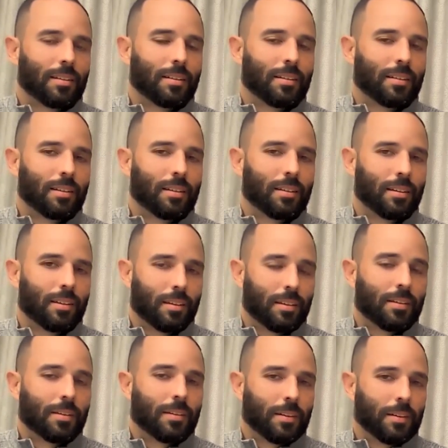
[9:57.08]

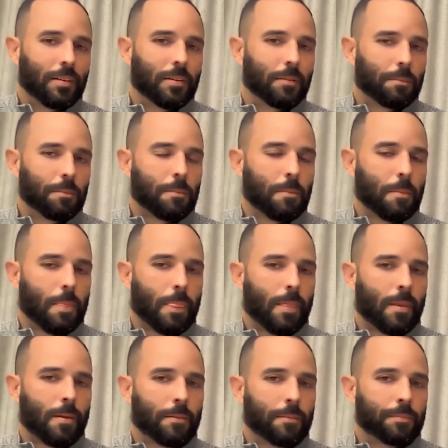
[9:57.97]

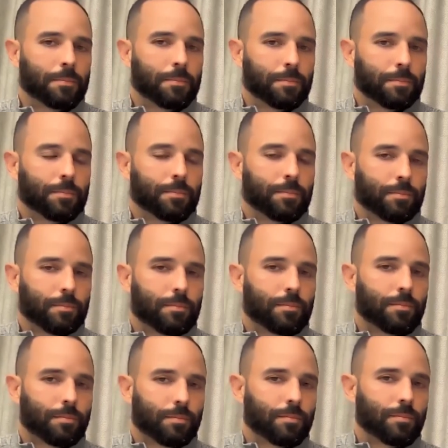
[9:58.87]

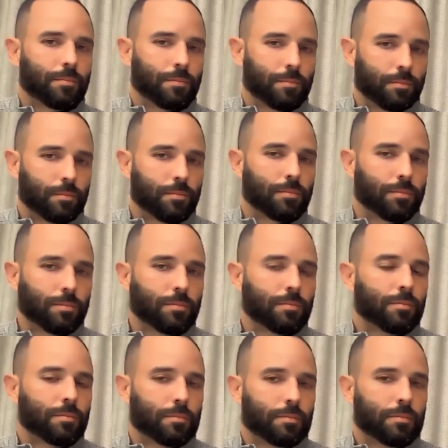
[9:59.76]

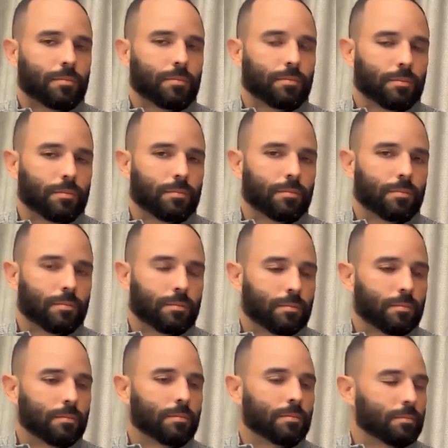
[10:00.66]

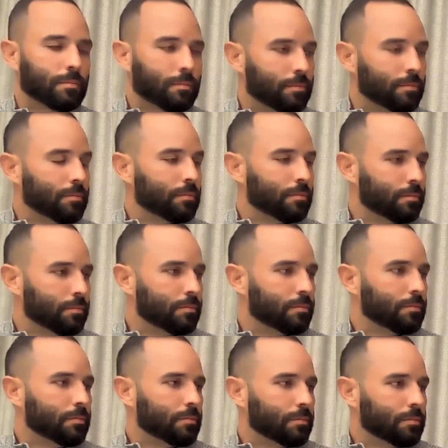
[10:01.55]

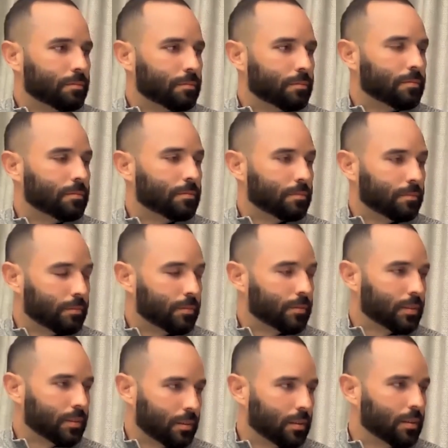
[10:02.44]

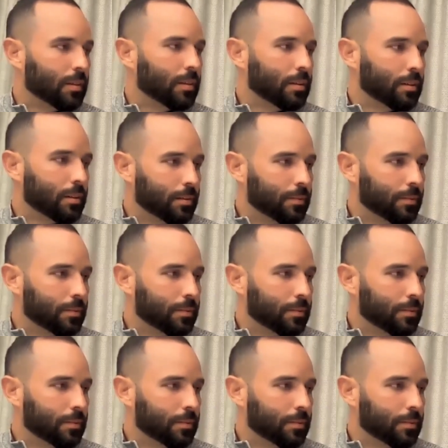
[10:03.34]
This person isn't speaking.